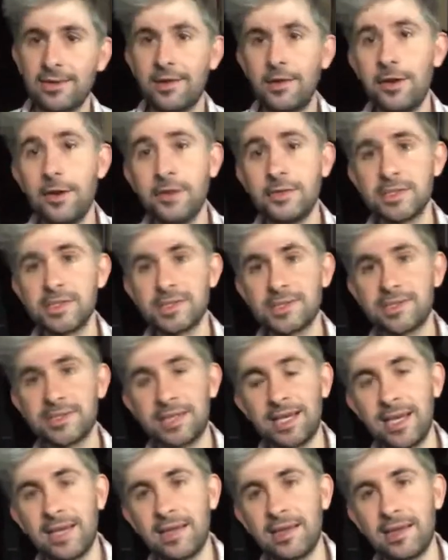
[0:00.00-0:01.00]
urges
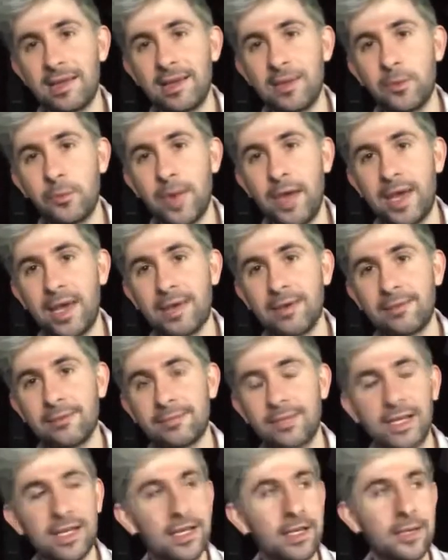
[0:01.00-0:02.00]
in a way,
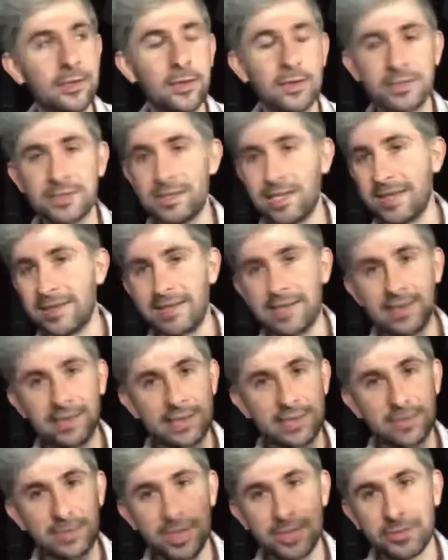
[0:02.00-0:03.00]
alongside the other
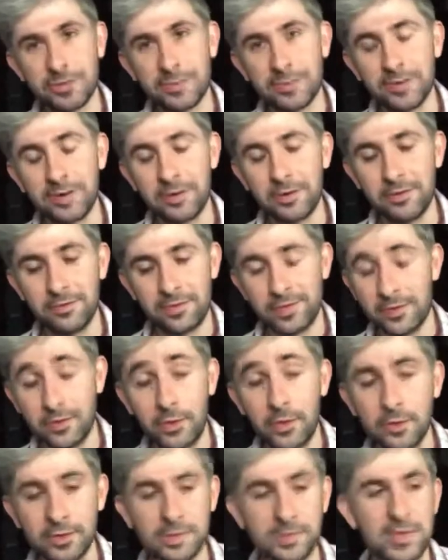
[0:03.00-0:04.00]
spectrum of, you know, the
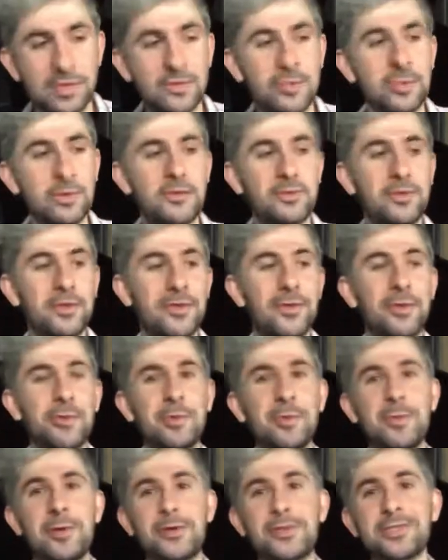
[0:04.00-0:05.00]
whole spectrum of human
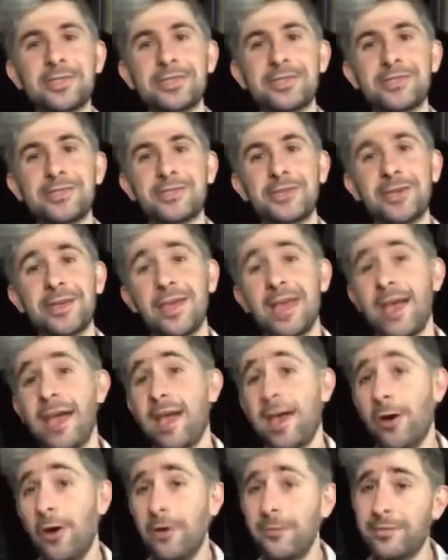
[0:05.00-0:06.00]
emotions. So
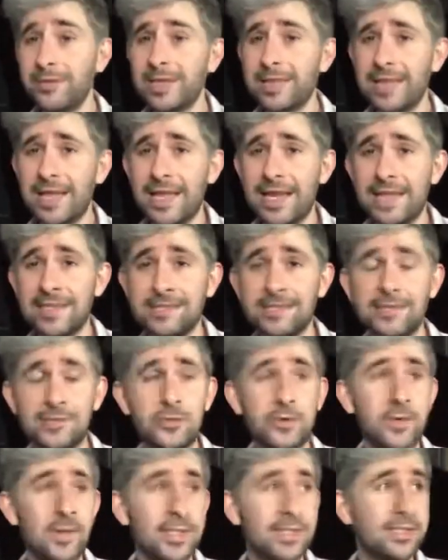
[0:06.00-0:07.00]
hopefully that answers
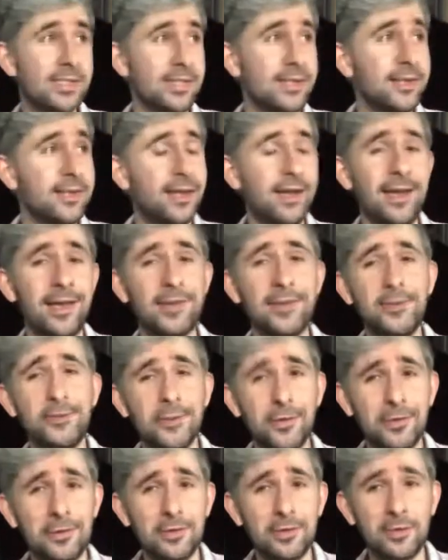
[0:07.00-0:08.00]
your question. You
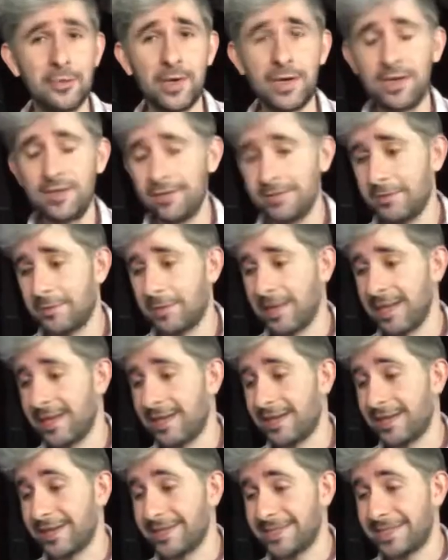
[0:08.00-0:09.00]
know who you are, who
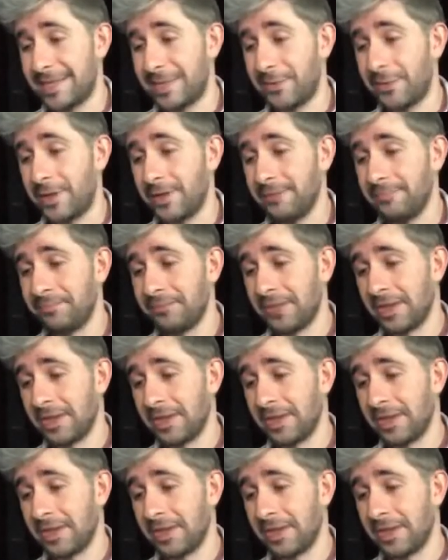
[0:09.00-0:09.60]
asked that one.